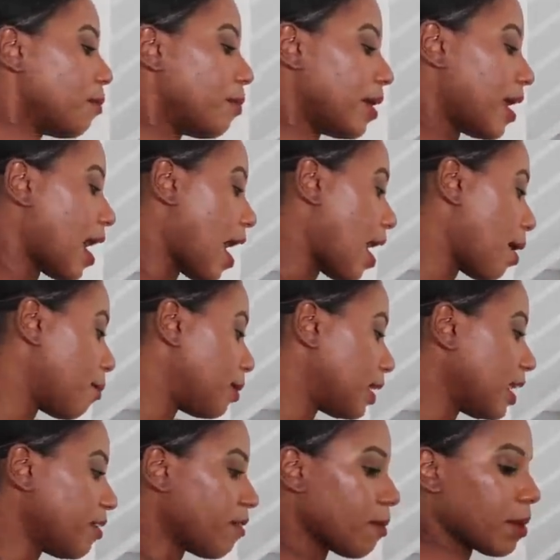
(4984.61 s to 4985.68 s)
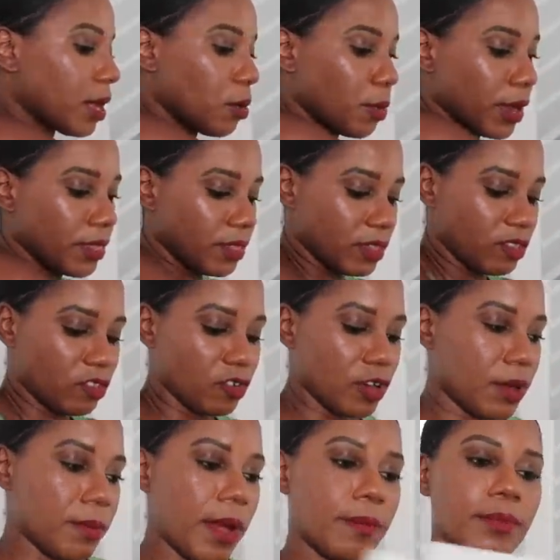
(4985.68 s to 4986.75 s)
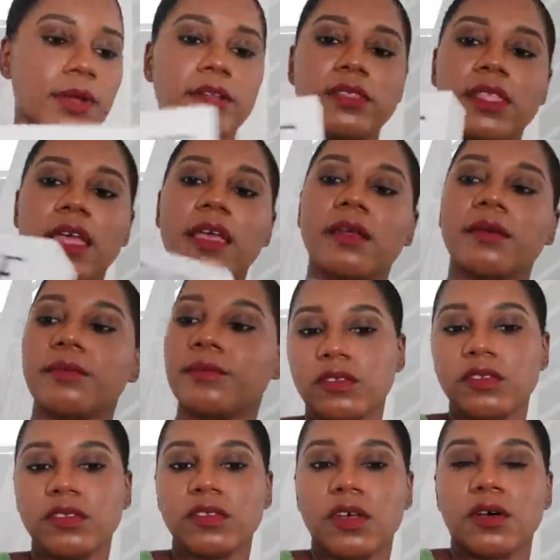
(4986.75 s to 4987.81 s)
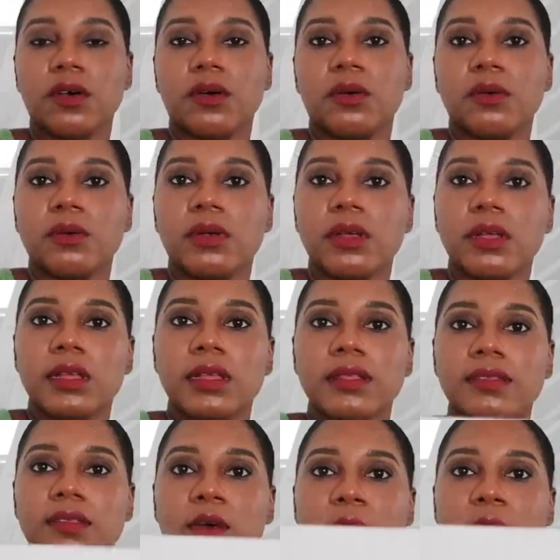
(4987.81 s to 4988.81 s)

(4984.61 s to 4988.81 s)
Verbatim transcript: But I believe I'm gonna wear this during my birthday. So let's